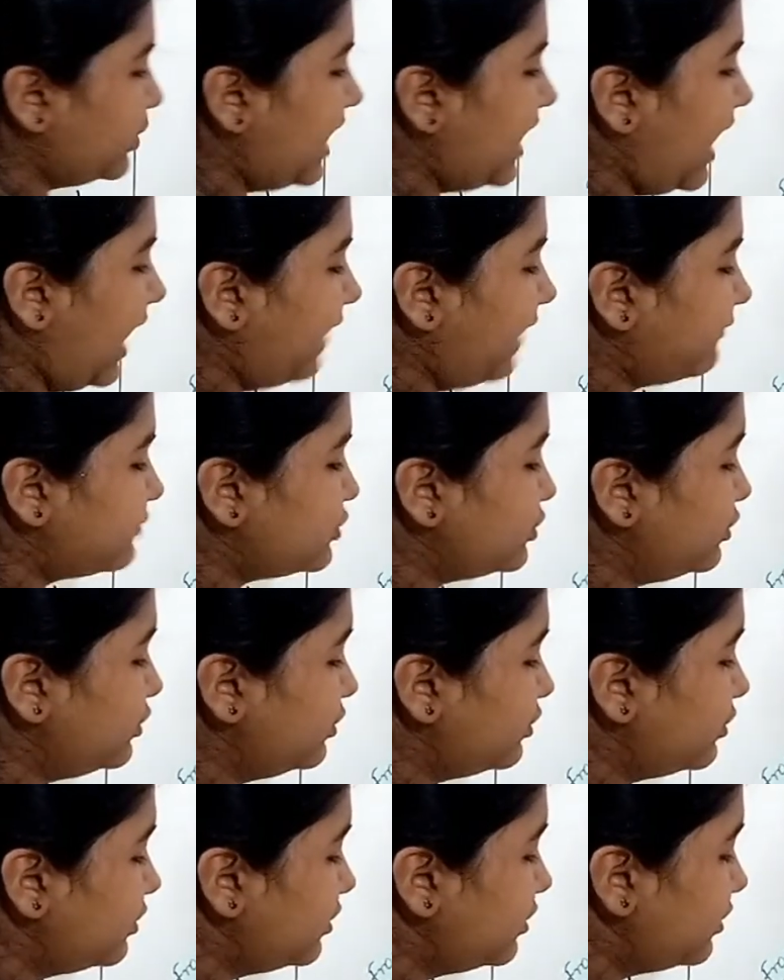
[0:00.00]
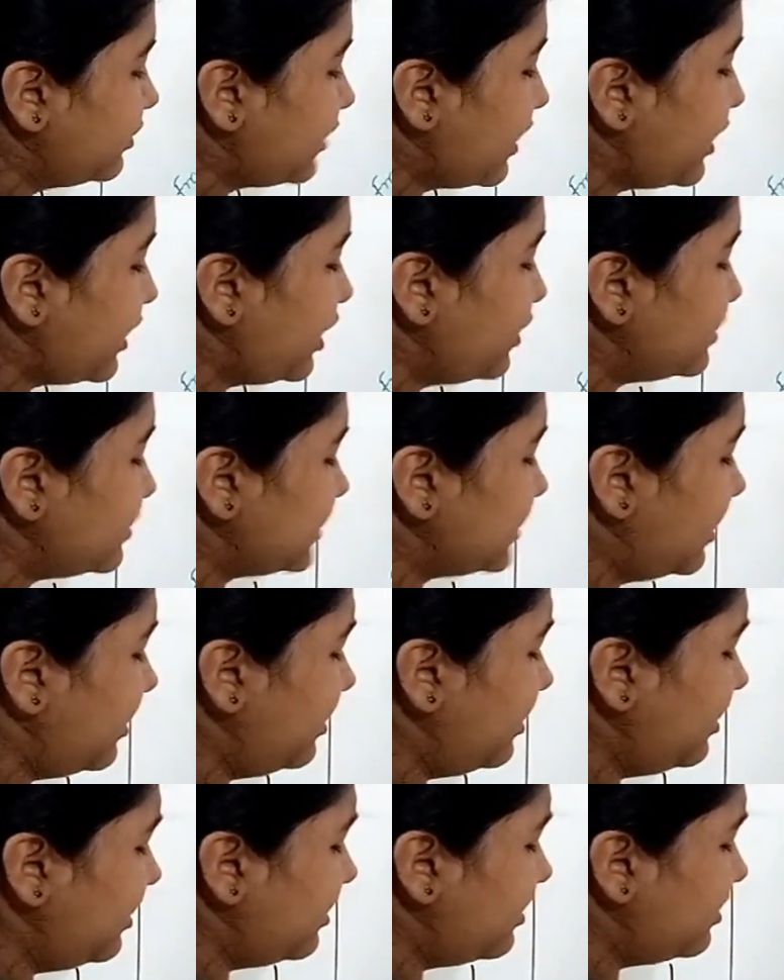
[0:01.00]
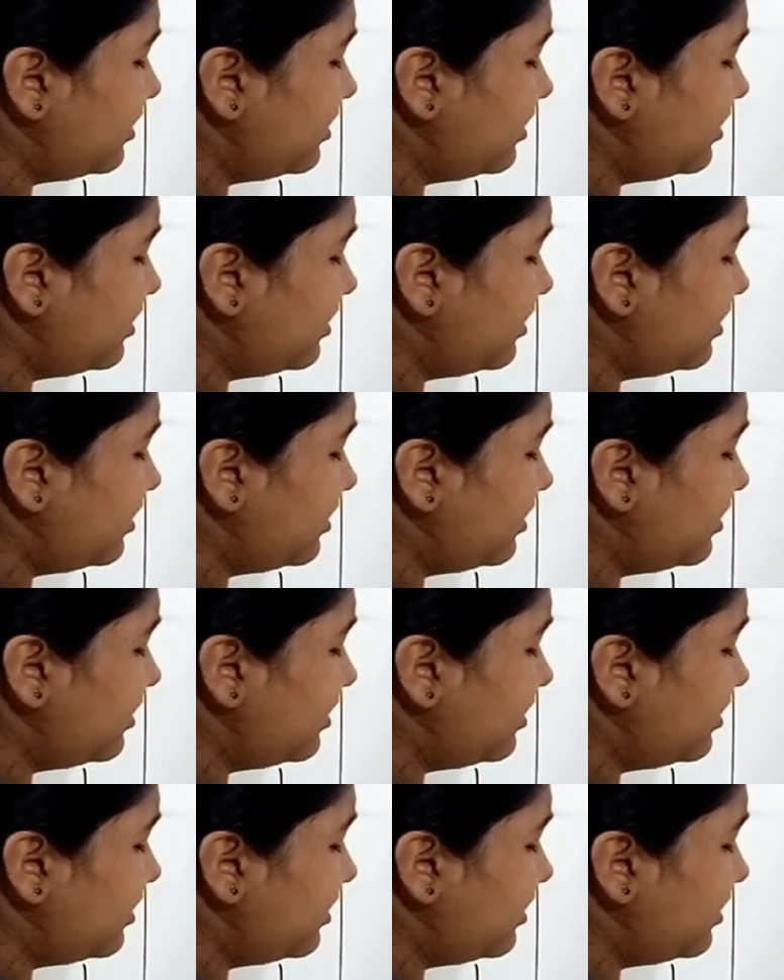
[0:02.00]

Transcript: have to produce a